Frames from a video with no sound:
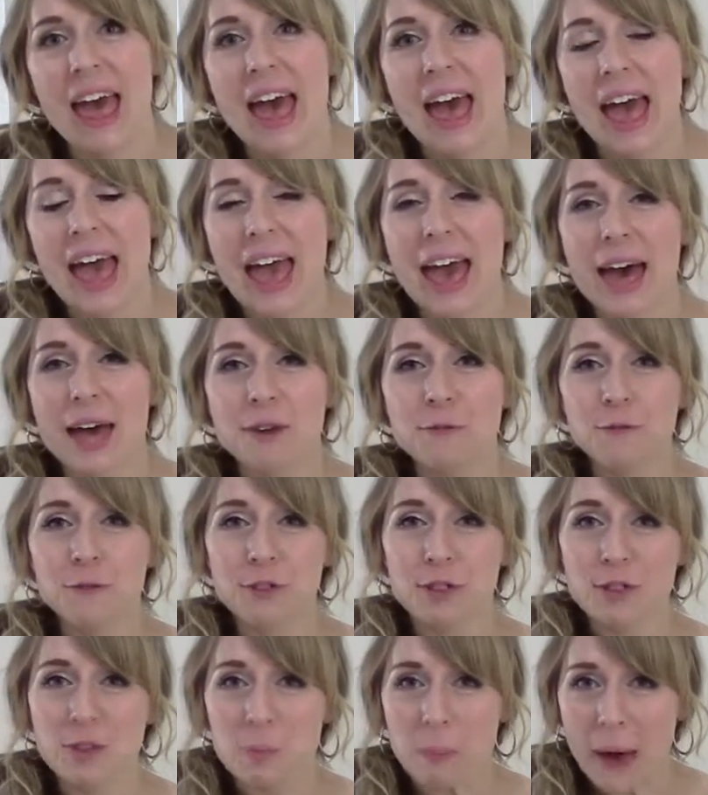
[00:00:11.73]
And for
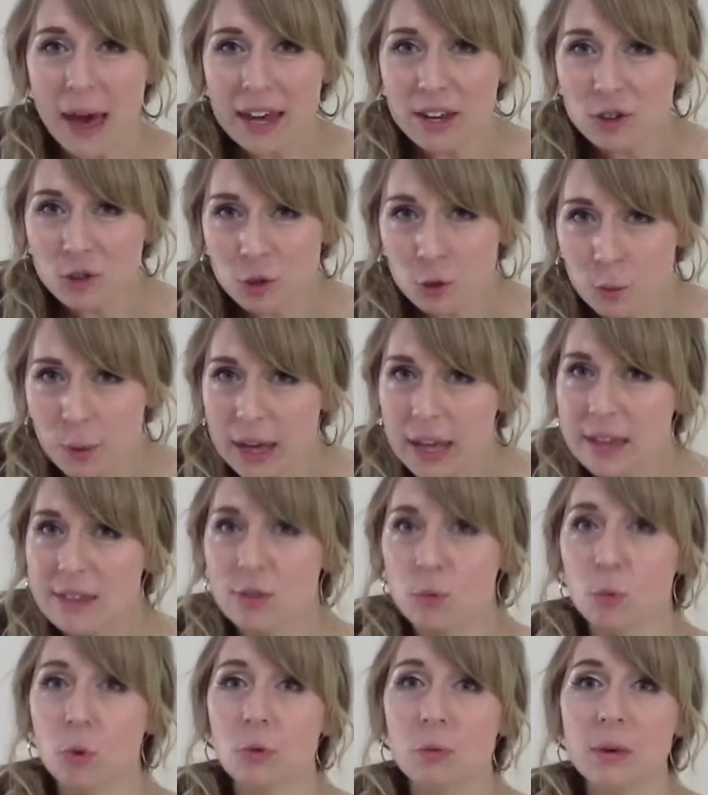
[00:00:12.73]
the spine
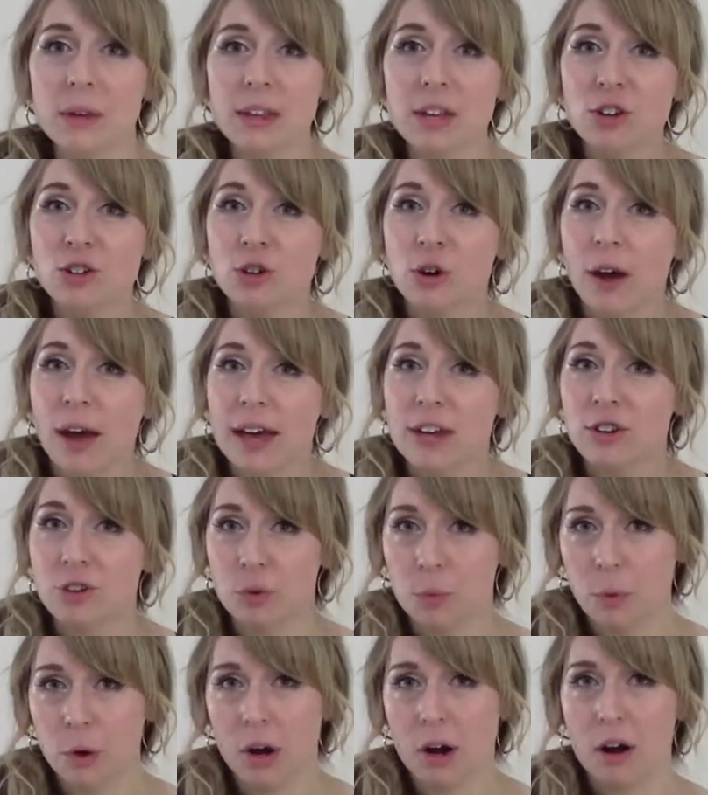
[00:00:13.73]
twist, we're really trying to
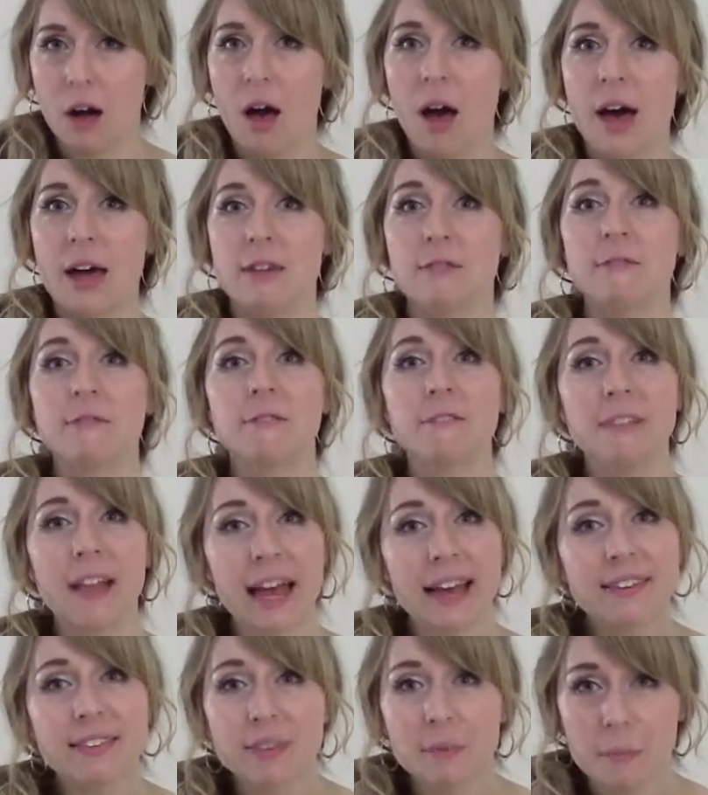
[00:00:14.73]
work on
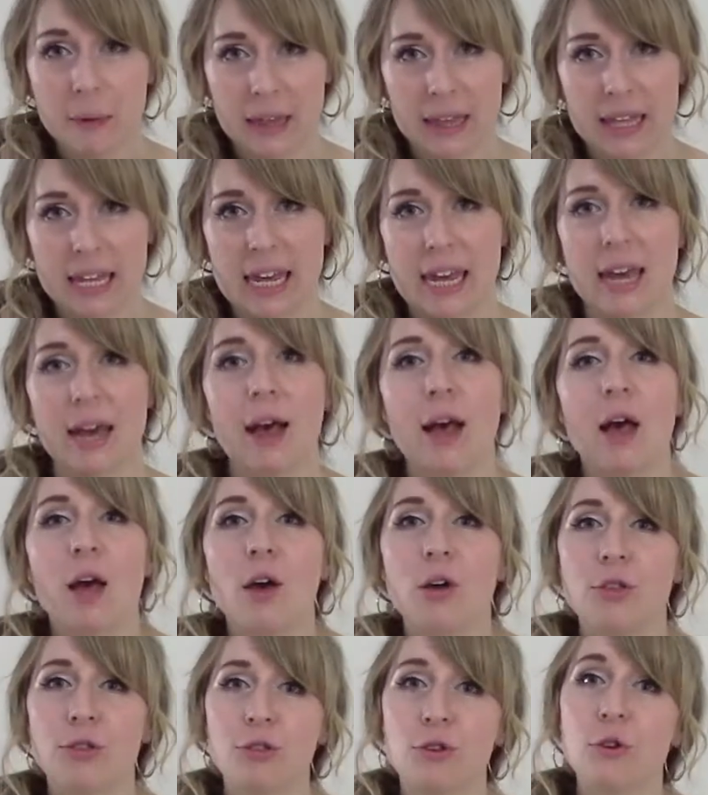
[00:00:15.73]
flexibility
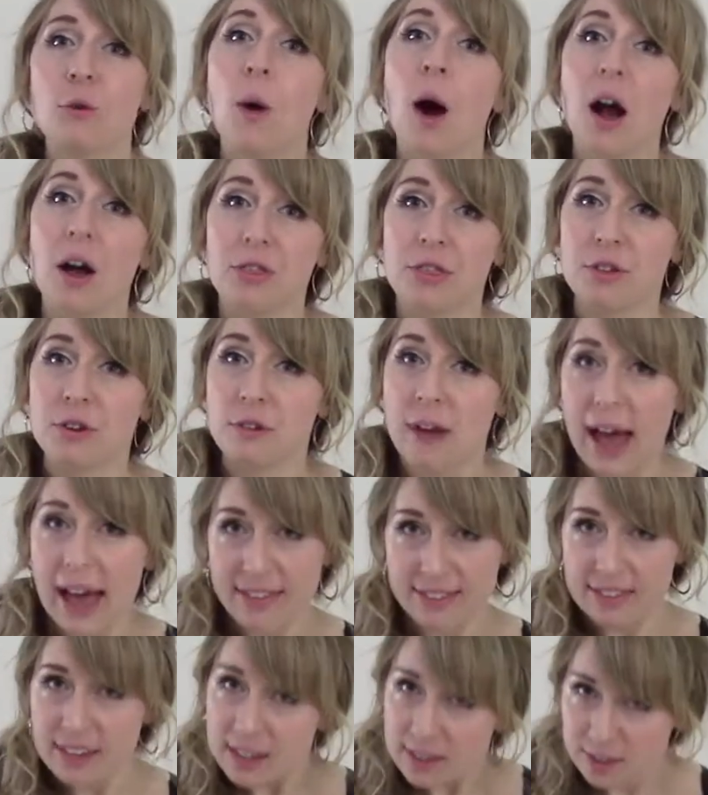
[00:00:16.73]
through our
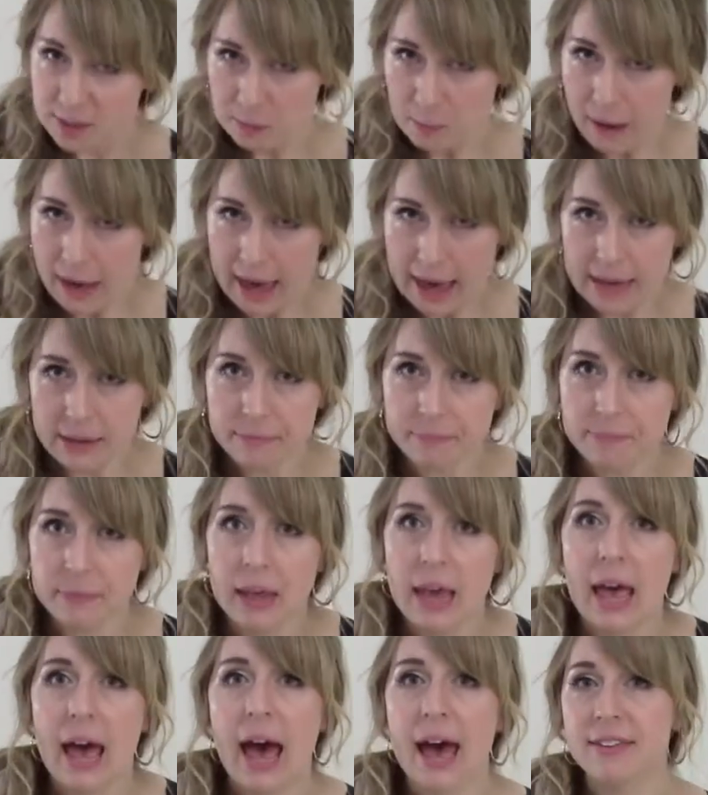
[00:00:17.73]
thoracic spine,
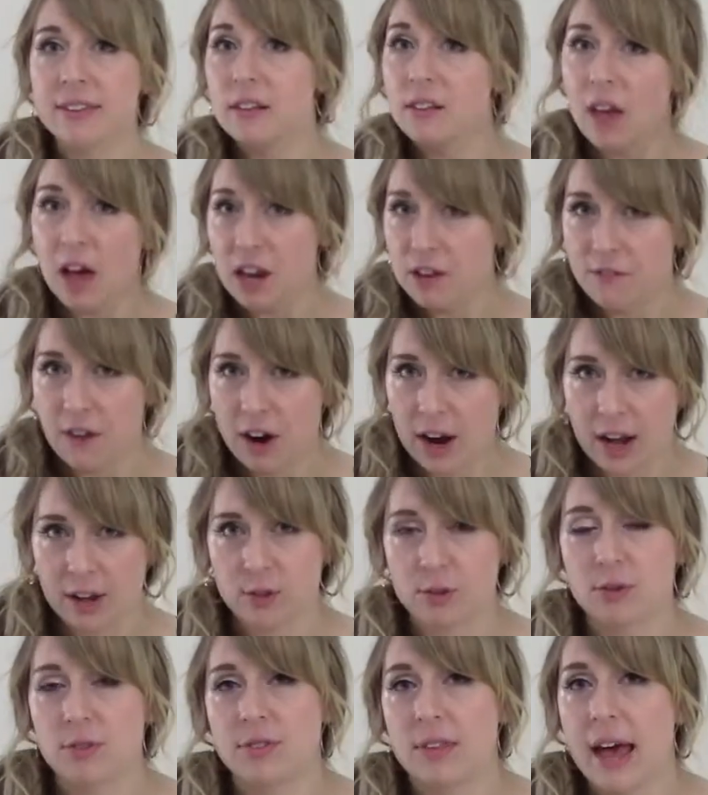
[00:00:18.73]
as a lot of our
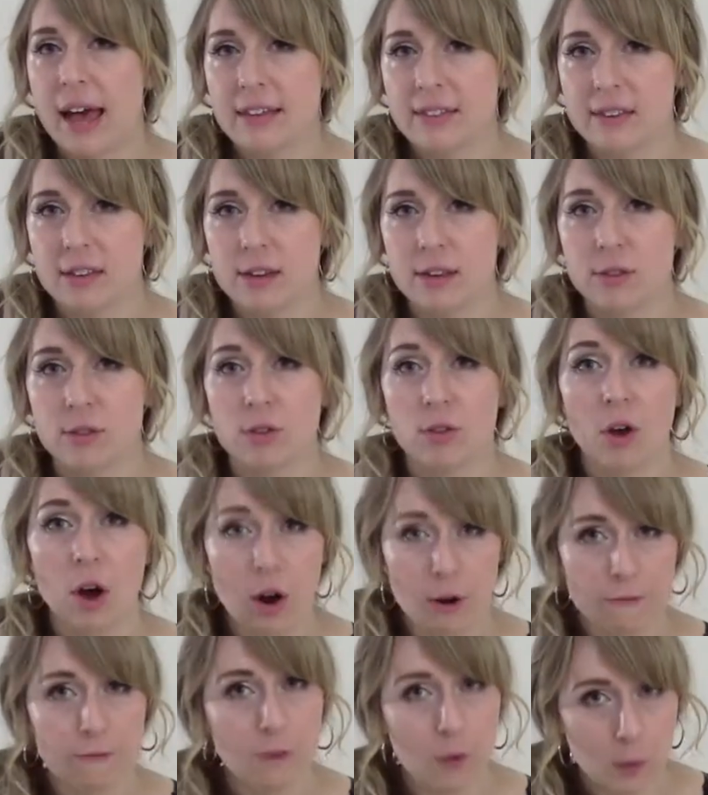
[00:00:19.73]
exercises
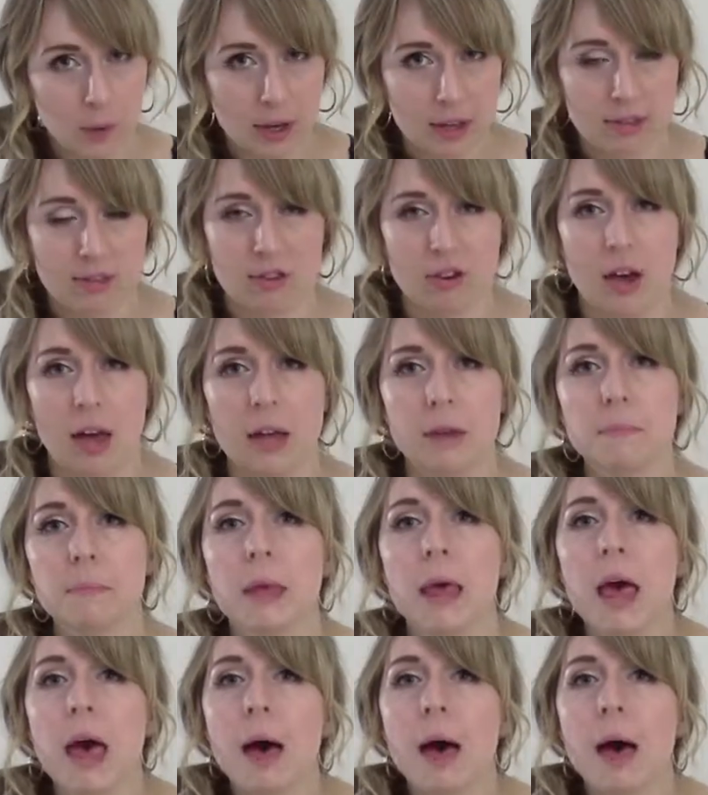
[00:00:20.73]
are focused on.